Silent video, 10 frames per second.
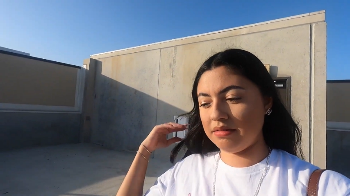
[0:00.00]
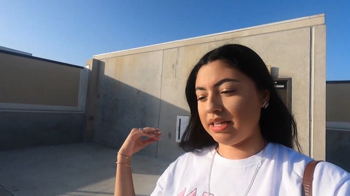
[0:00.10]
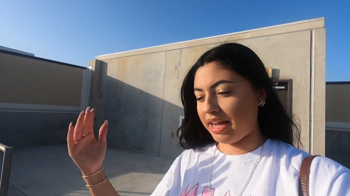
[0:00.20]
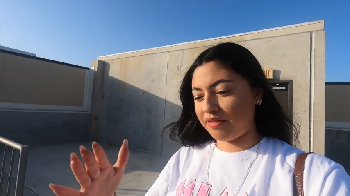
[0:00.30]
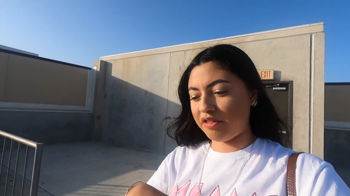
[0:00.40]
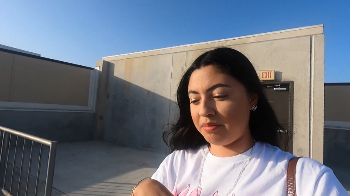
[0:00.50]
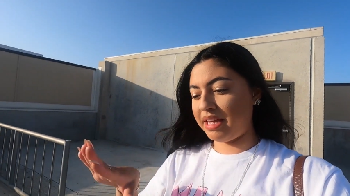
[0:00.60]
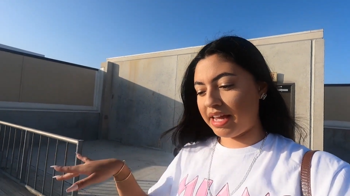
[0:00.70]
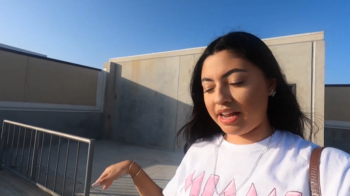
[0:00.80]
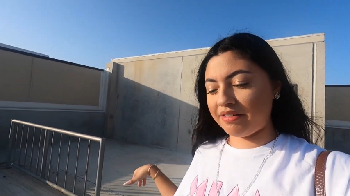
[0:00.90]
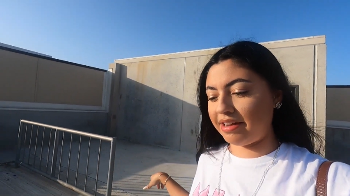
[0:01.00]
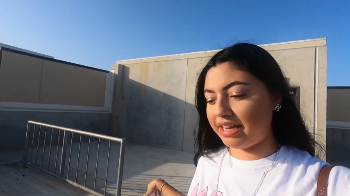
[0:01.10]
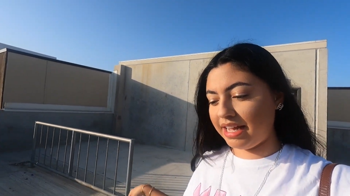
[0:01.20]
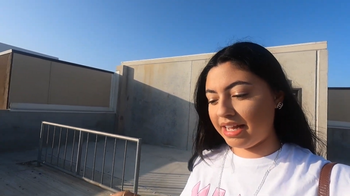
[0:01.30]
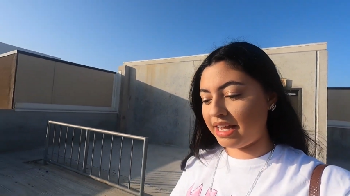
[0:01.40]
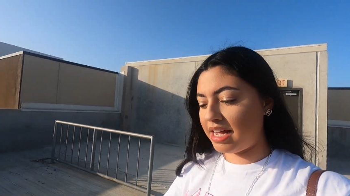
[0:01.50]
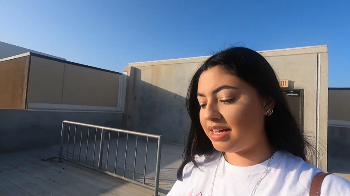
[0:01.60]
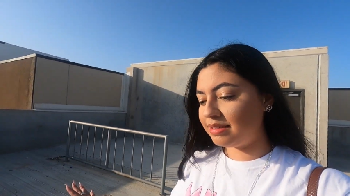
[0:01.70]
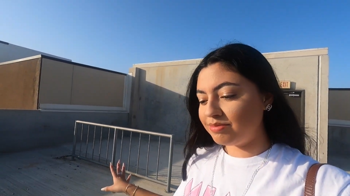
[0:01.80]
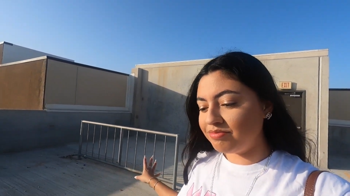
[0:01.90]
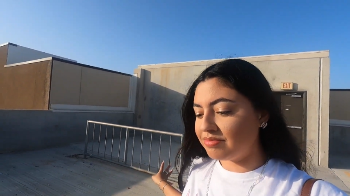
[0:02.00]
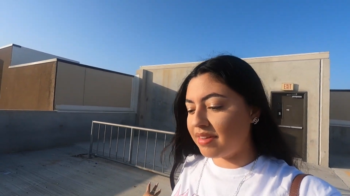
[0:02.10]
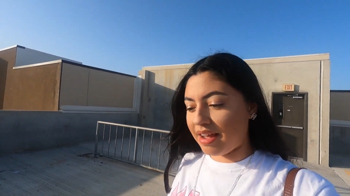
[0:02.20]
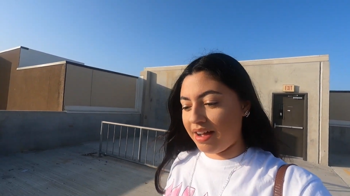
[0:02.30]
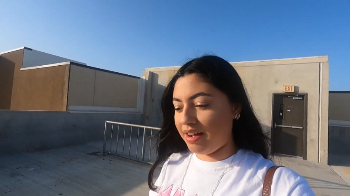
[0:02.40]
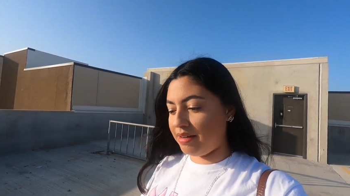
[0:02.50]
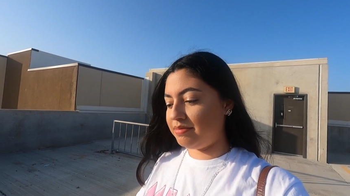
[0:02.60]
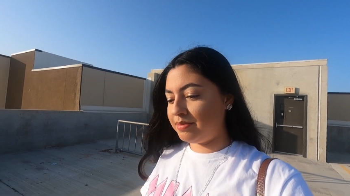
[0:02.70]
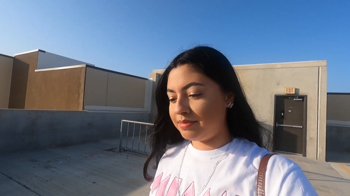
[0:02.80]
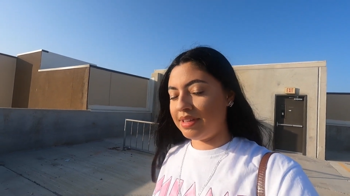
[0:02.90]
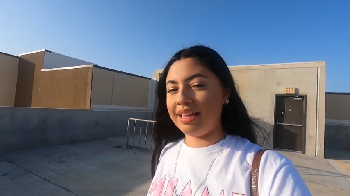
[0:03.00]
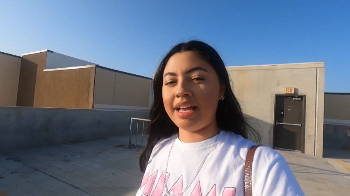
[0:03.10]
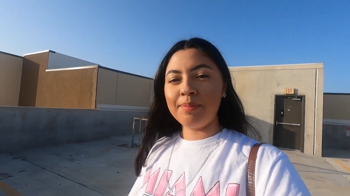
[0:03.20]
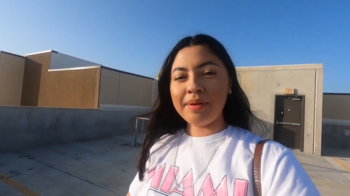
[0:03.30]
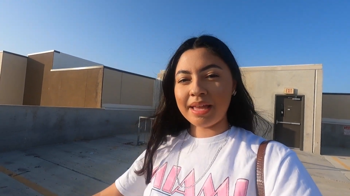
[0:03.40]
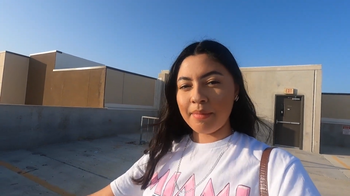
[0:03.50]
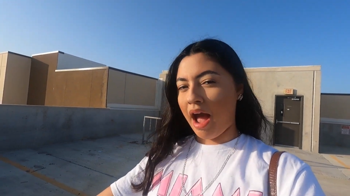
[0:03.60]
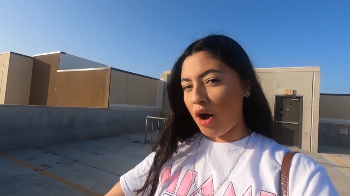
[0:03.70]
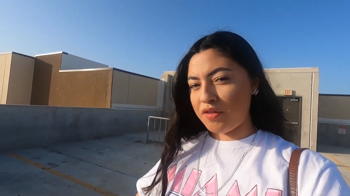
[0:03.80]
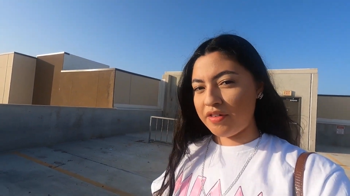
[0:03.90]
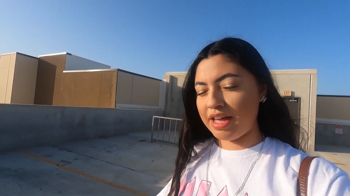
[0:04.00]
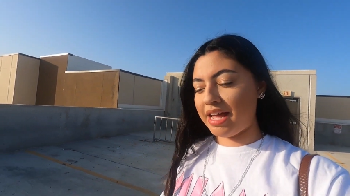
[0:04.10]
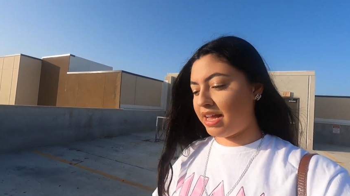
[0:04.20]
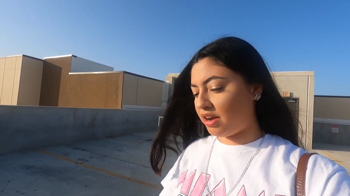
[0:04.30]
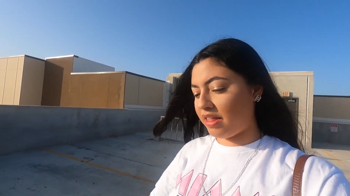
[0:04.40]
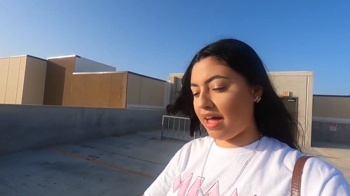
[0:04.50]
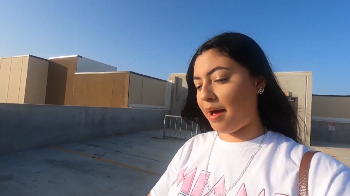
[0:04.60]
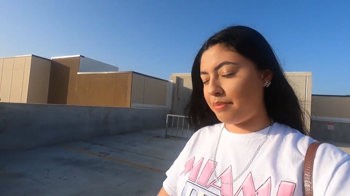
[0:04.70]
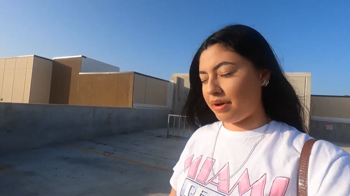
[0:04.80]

like for me getting ready and like picking my outfit and all that,